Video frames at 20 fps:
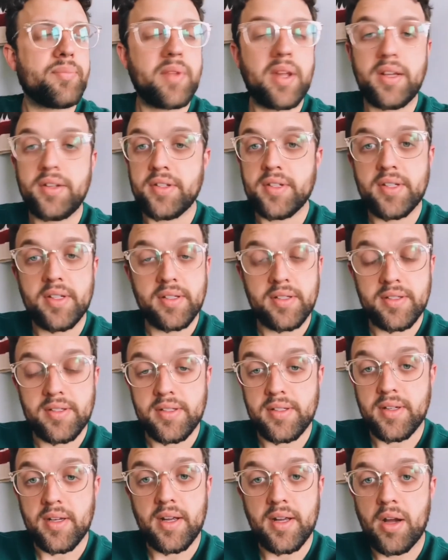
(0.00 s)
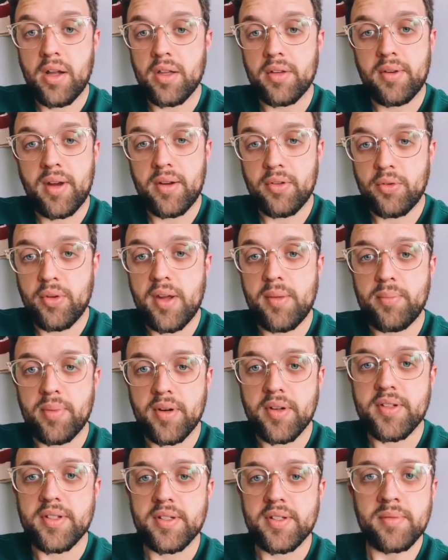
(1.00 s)
and just an all-around great
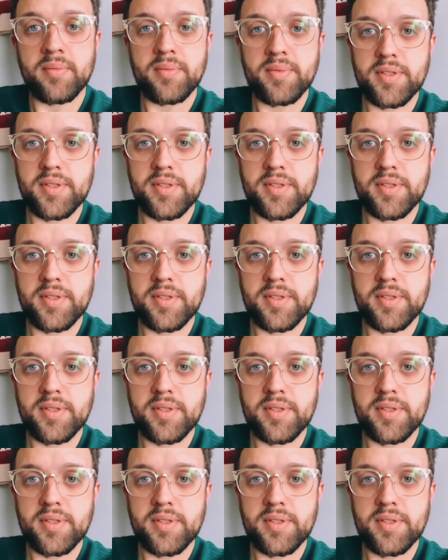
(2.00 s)
person.